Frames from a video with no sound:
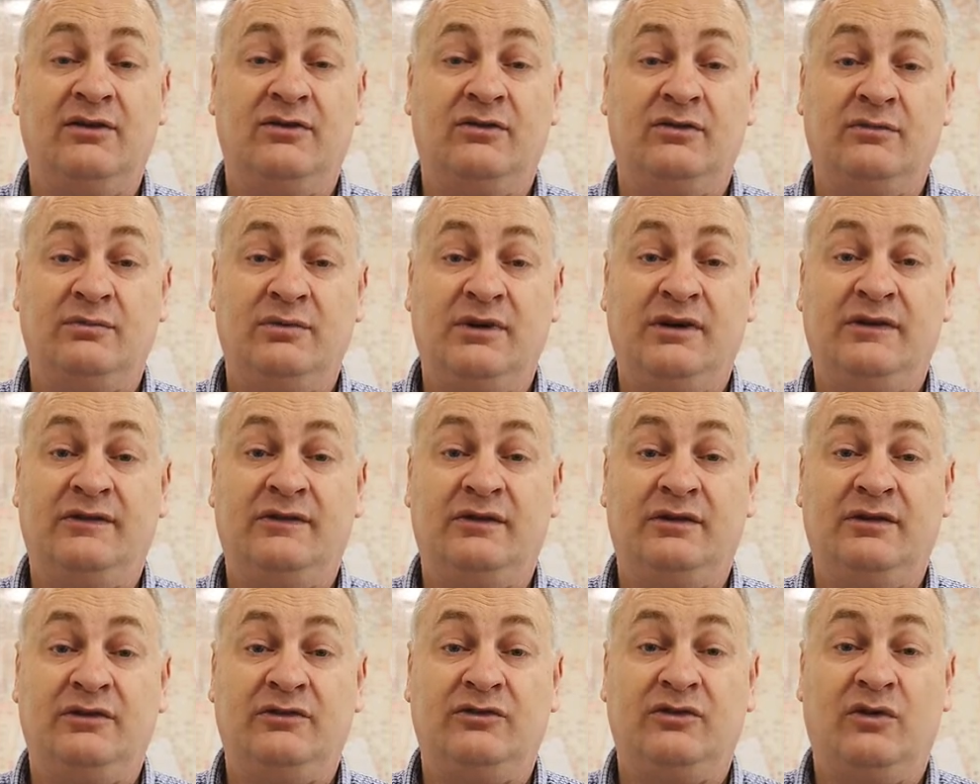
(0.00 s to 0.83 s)
The
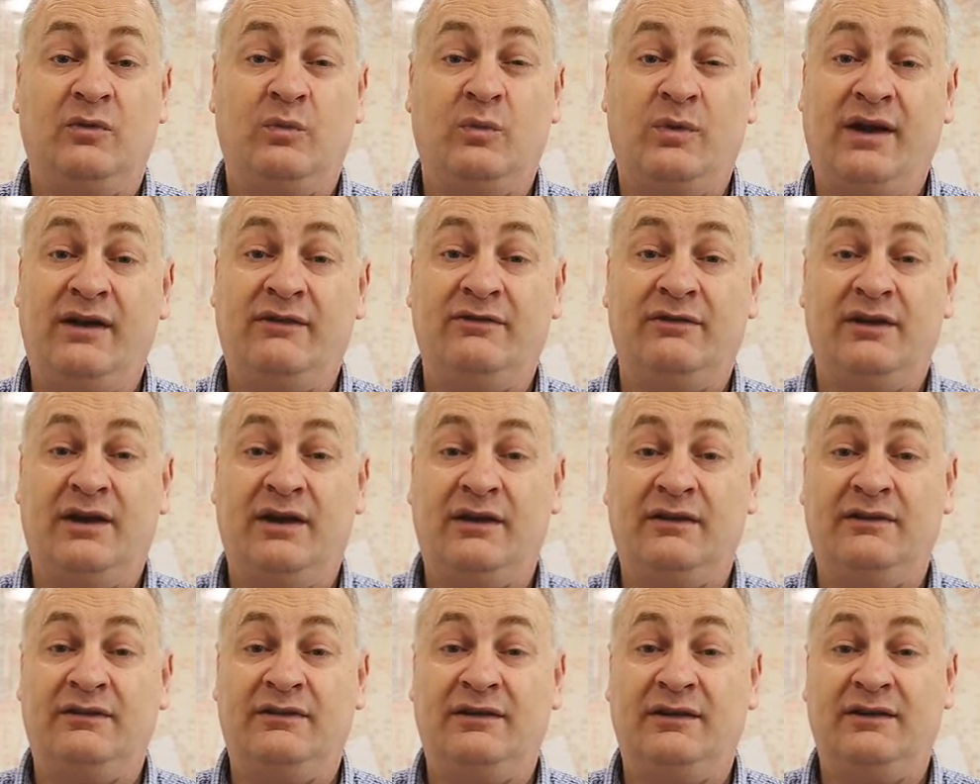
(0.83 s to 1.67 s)
research on
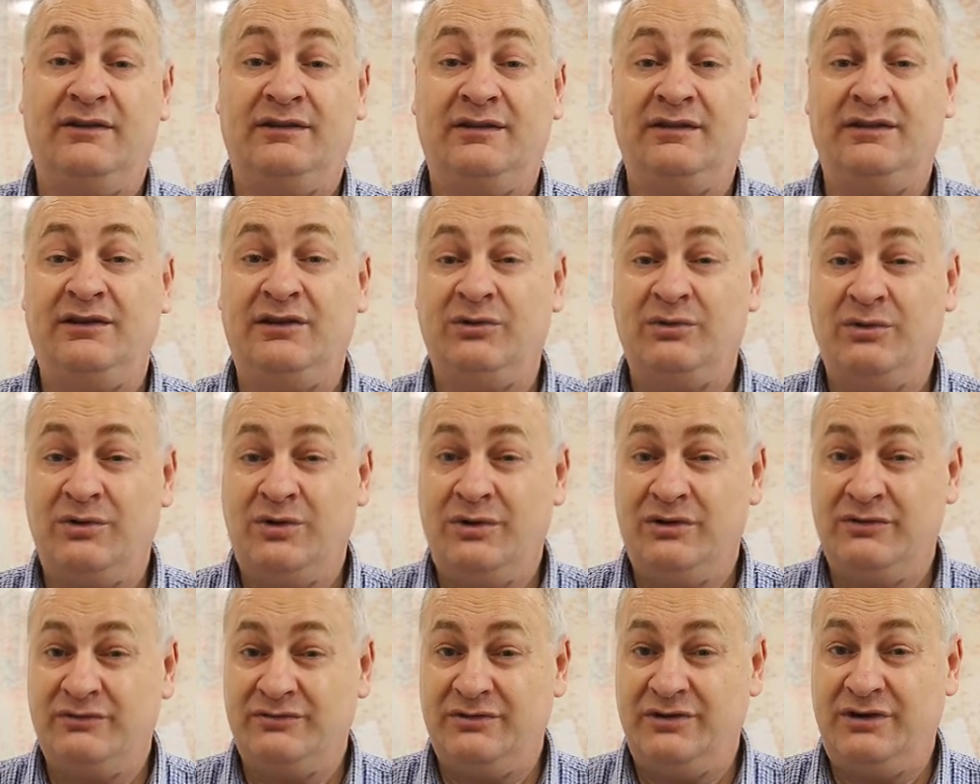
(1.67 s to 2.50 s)
wavelengths is a little
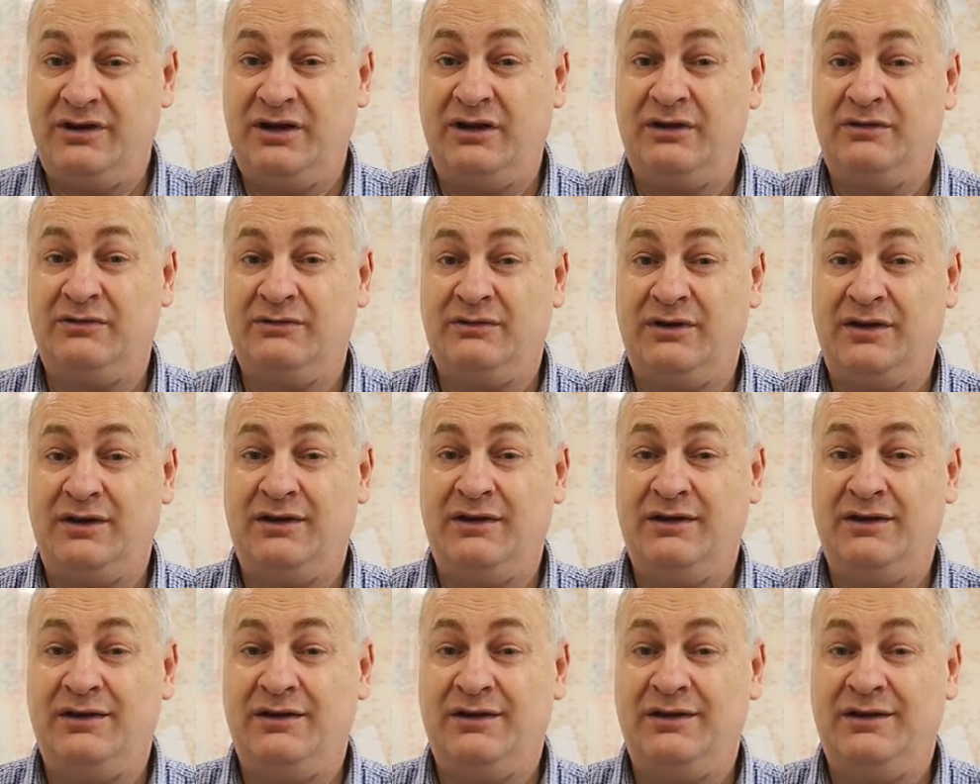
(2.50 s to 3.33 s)

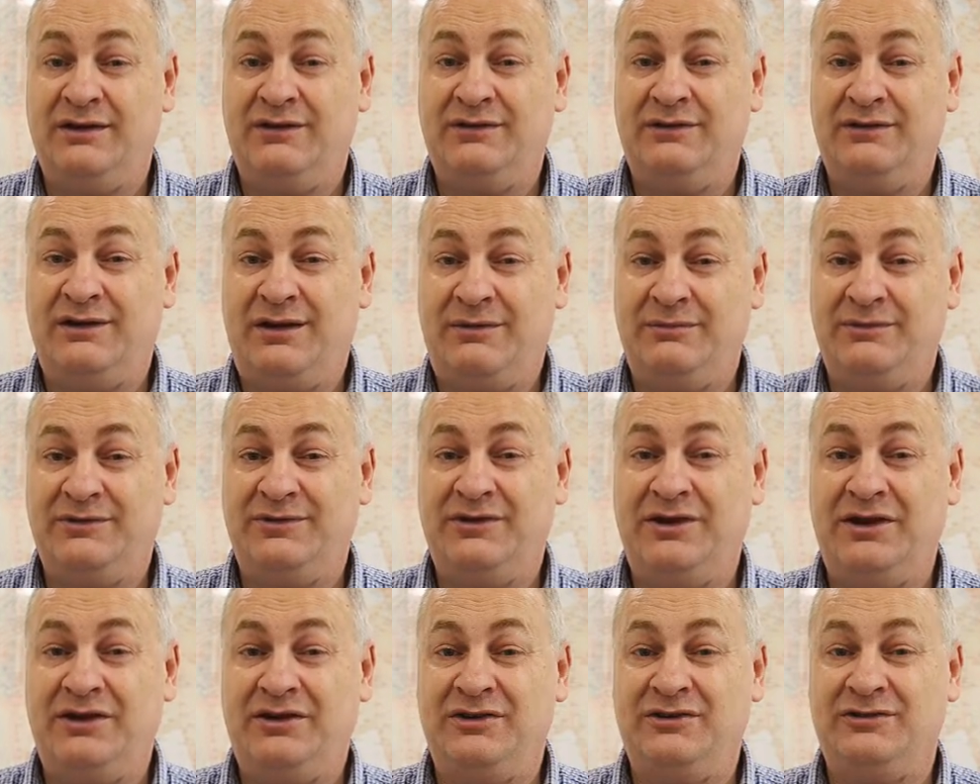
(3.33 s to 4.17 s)
contradictory. Some
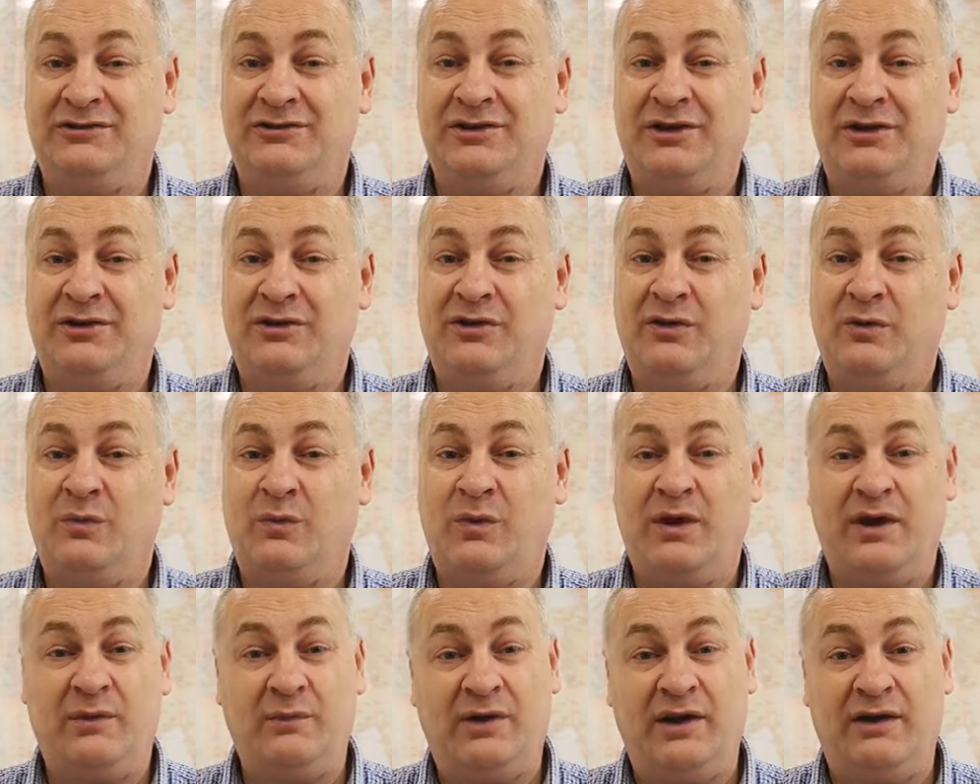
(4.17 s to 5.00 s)
studies show that
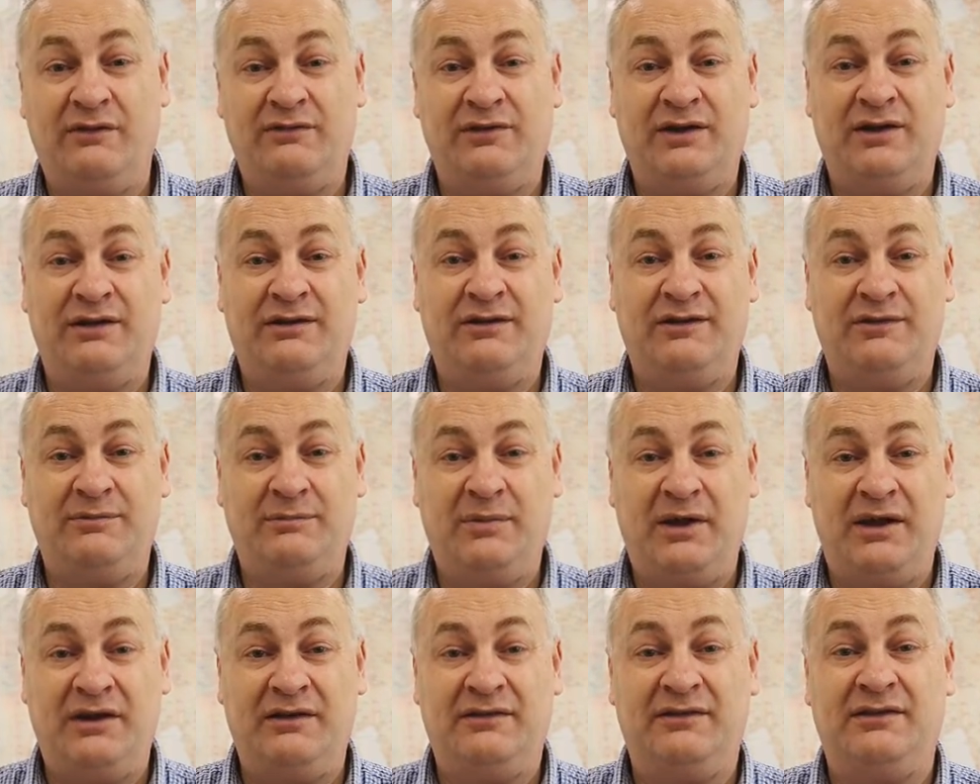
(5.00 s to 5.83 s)
one wavelength is
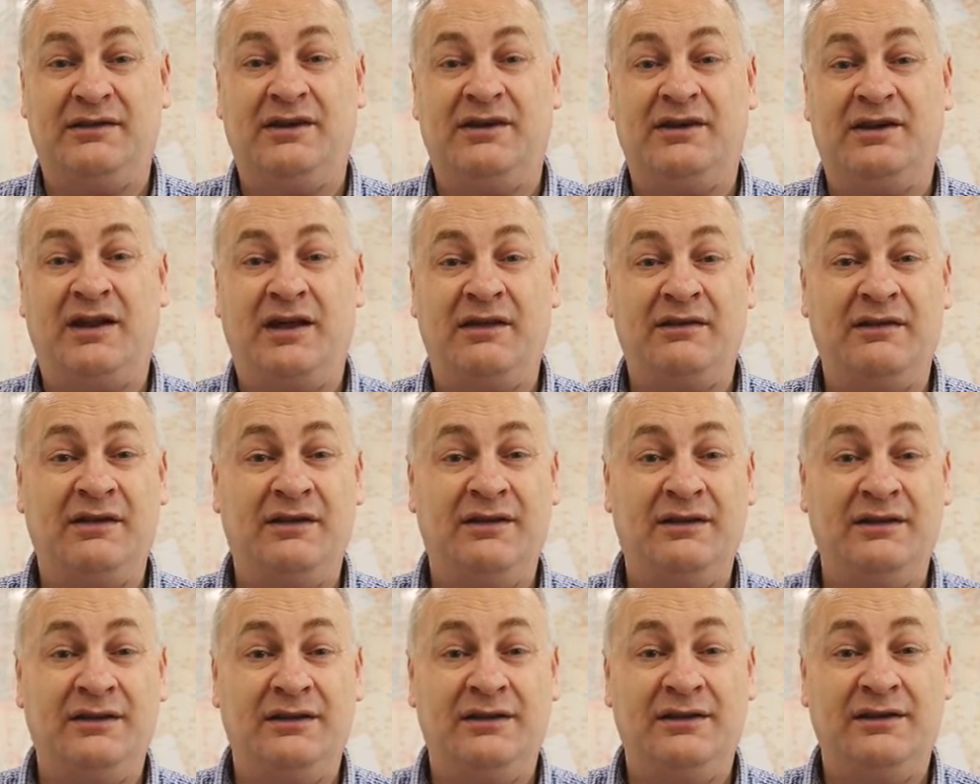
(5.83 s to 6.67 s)
better than
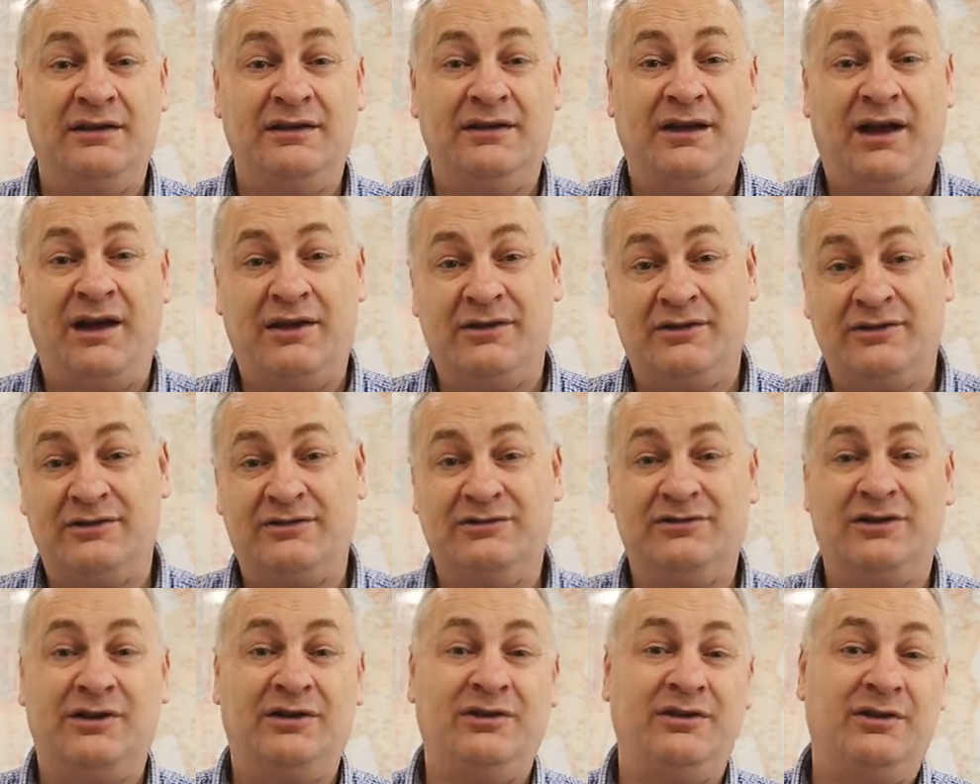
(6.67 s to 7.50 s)
another,
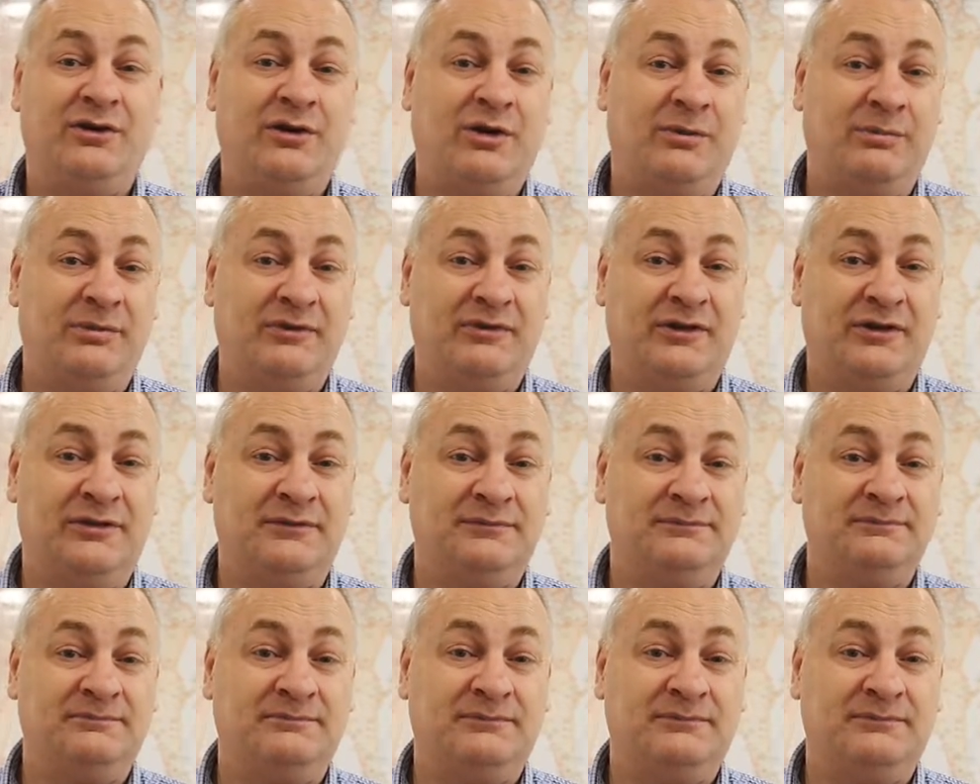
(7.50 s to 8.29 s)
others show the opposite.